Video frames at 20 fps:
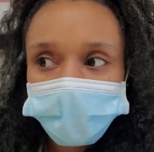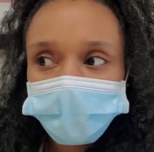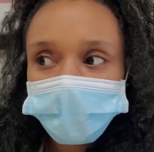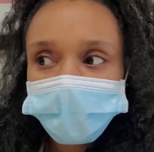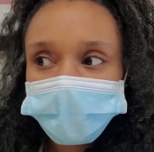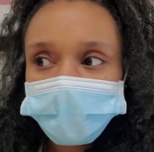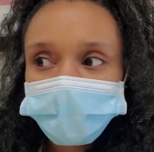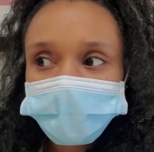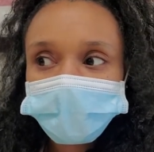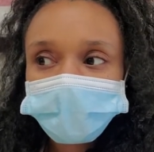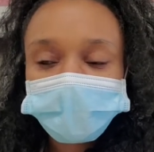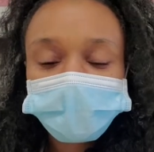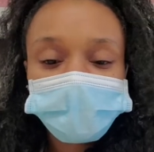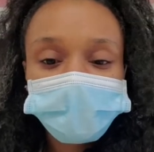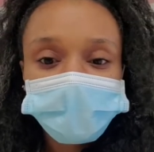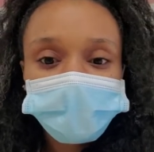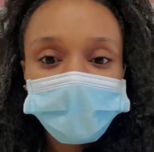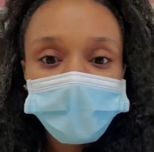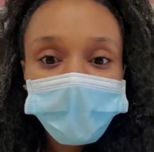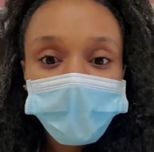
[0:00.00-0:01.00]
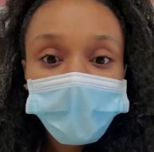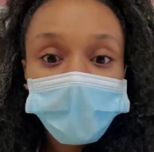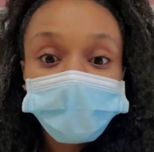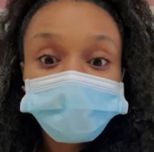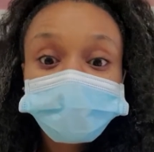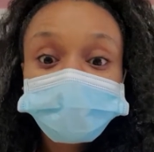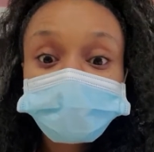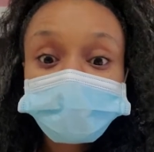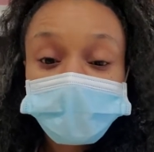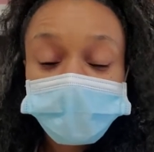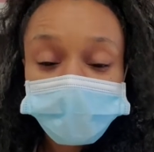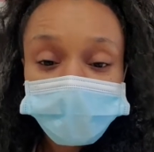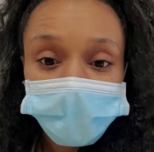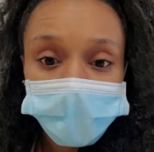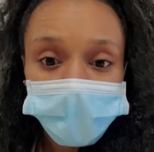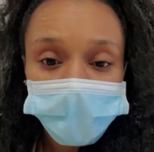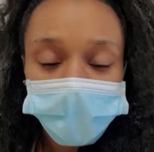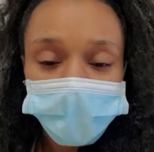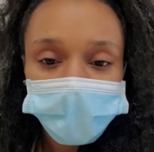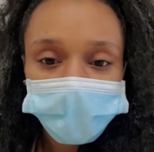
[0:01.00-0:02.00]
Apparently, a Discover
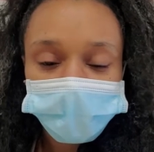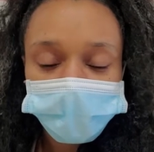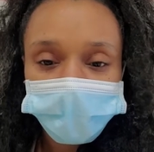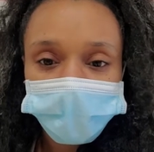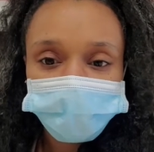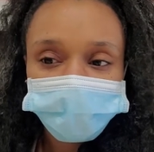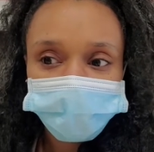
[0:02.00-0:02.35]
card on